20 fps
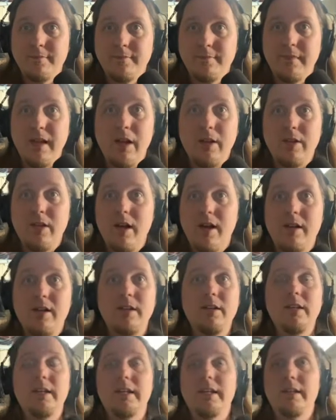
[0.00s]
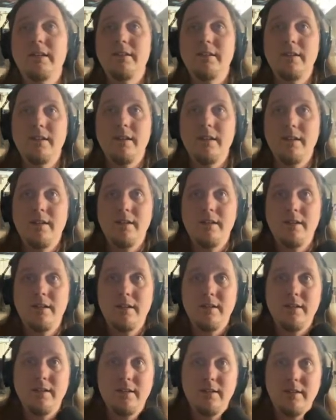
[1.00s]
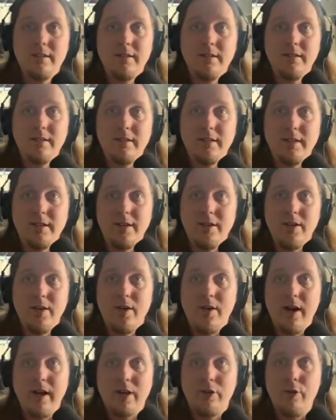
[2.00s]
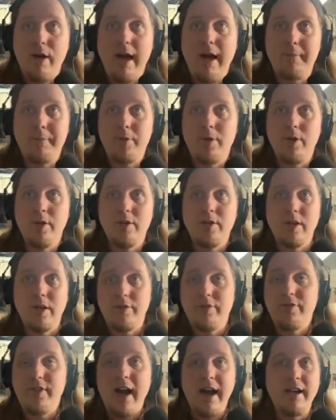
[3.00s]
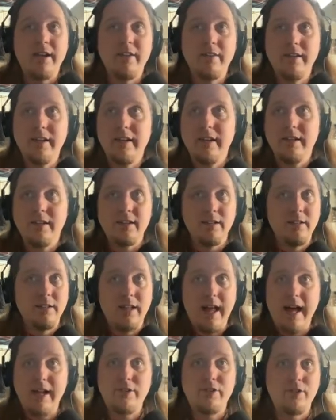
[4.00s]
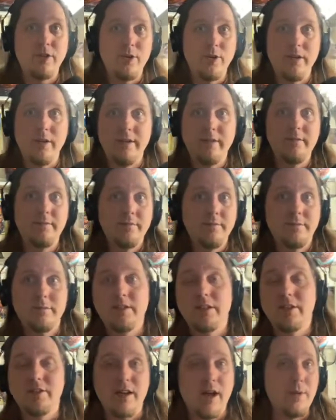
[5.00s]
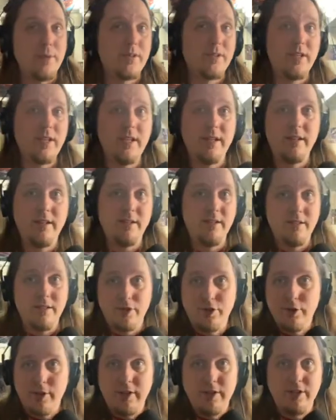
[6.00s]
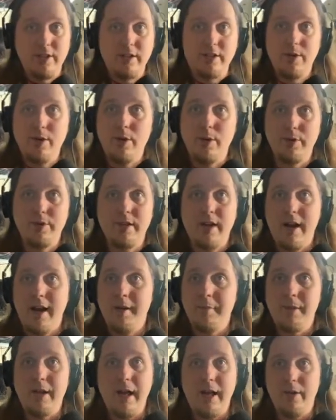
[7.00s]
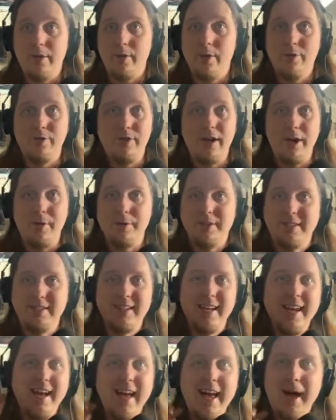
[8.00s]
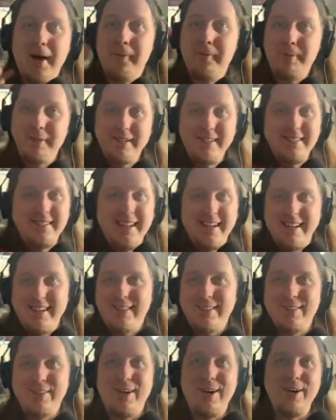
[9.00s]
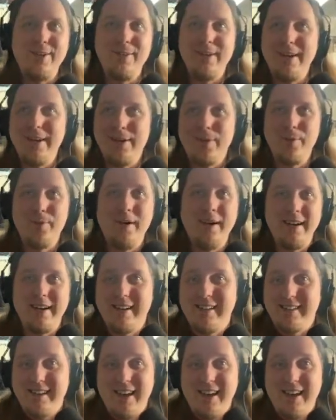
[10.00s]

Now, luckily, I grabbed onto it, finally latched on, because I was hitting the joystick the whole time, and I don't know if I was helping send it the wrong way or what, because